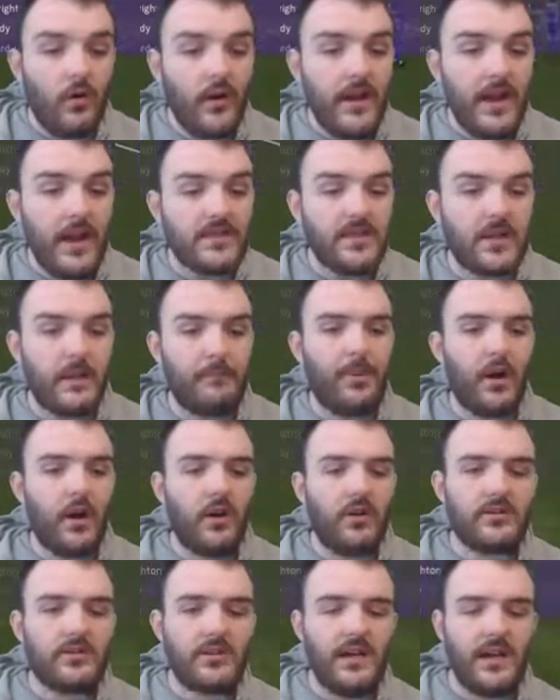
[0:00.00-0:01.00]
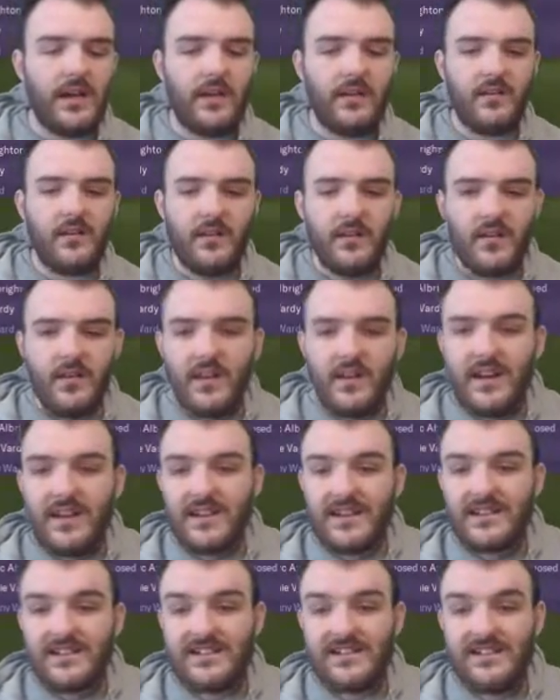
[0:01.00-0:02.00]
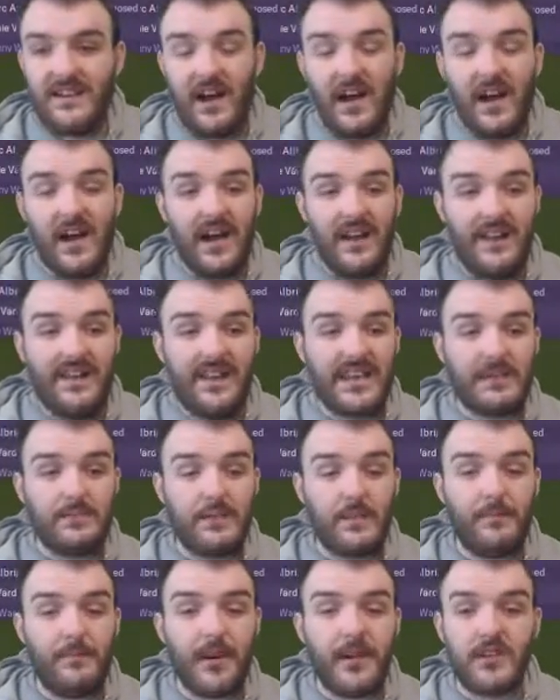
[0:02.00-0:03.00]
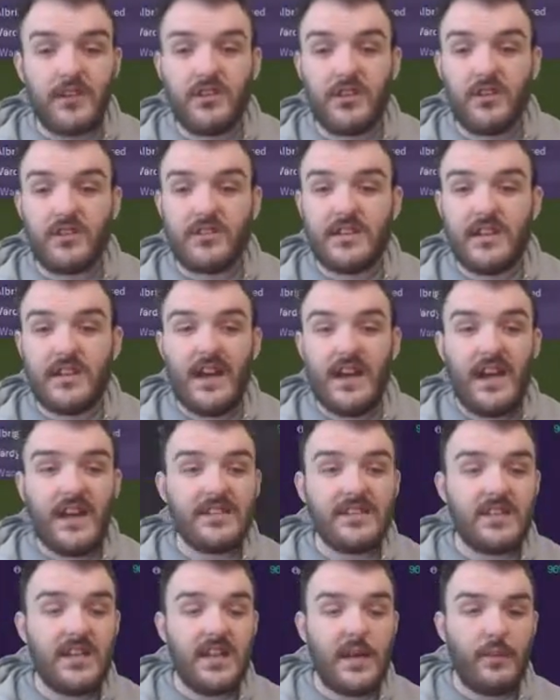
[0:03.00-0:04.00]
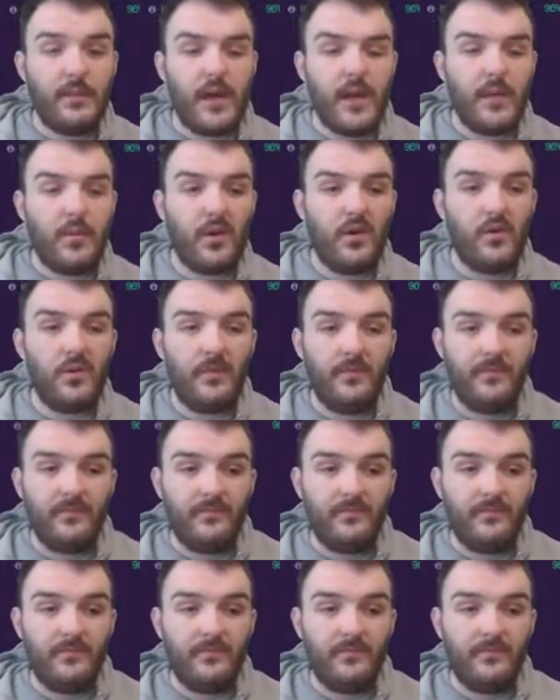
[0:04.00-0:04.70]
on the edge of the box, and there's been better shots than that, hasn't there, people?